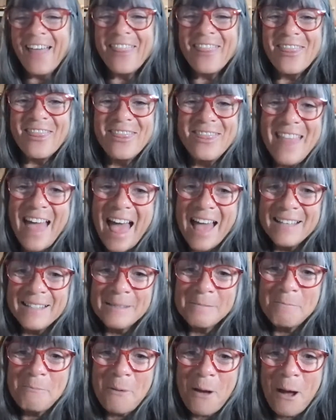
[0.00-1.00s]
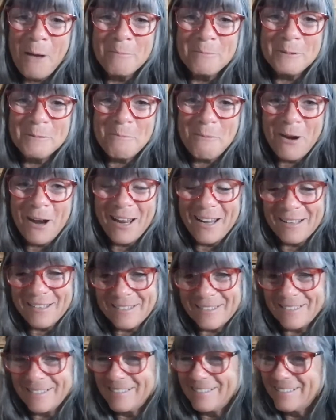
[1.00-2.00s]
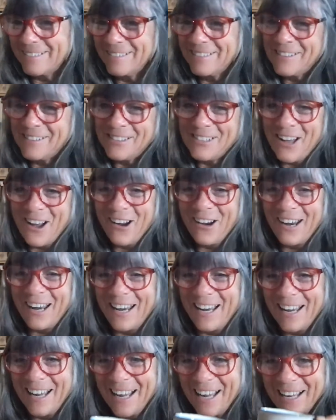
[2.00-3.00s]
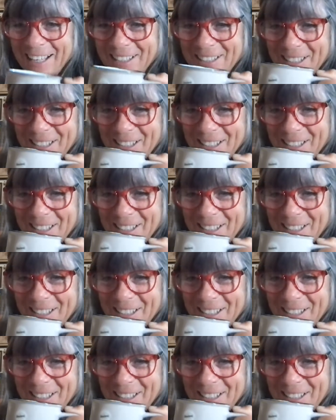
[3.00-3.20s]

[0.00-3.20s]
That's Palm Springs. Sorry, it